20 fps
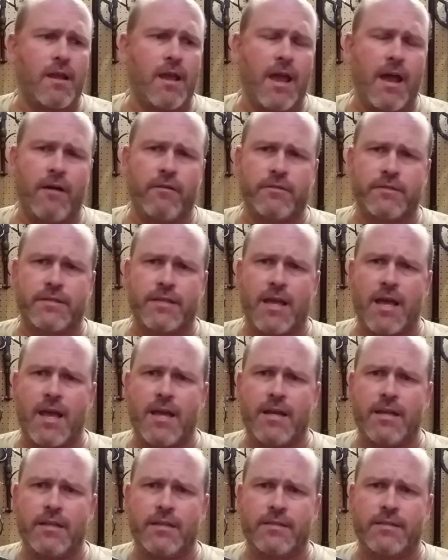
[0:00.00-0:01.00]

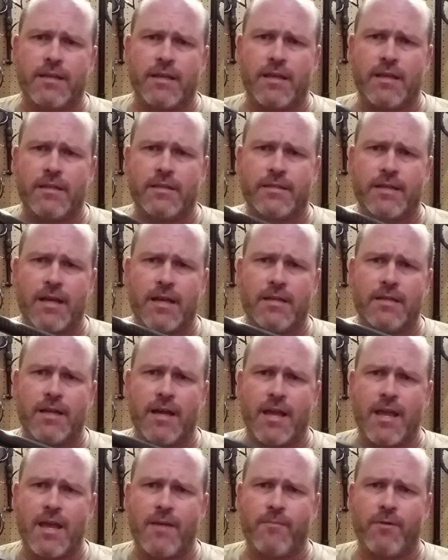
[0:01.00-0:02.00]
outside and inside
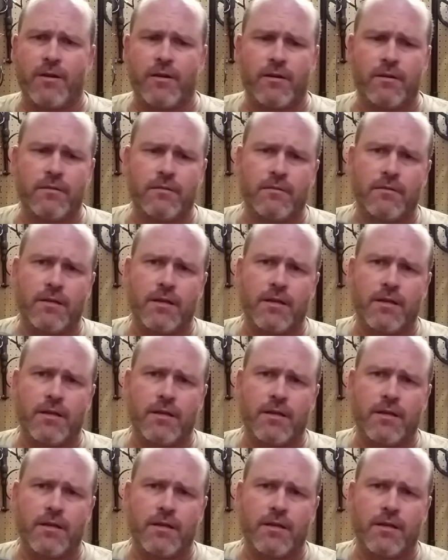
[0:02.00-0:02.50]
diameter.